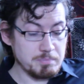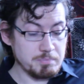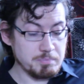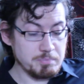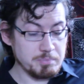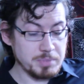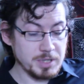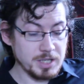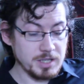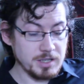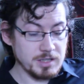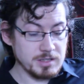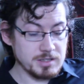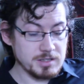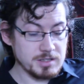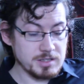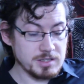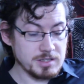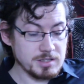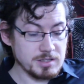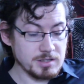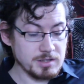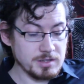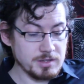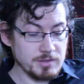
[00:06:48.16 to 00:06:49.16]

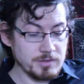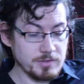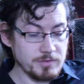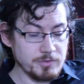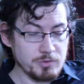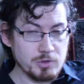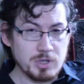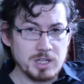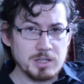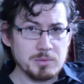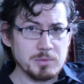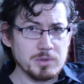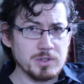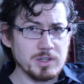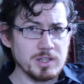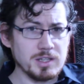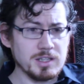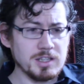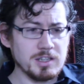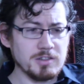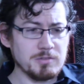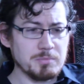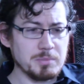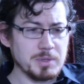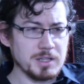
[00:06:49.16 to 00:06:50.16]
But for anyone
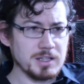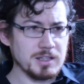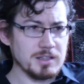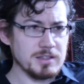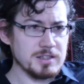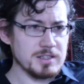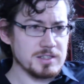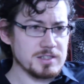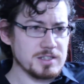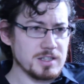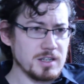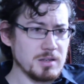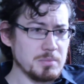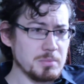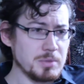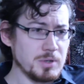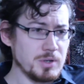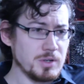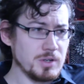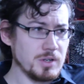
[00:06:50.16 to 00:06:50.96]
thinking of picking this up,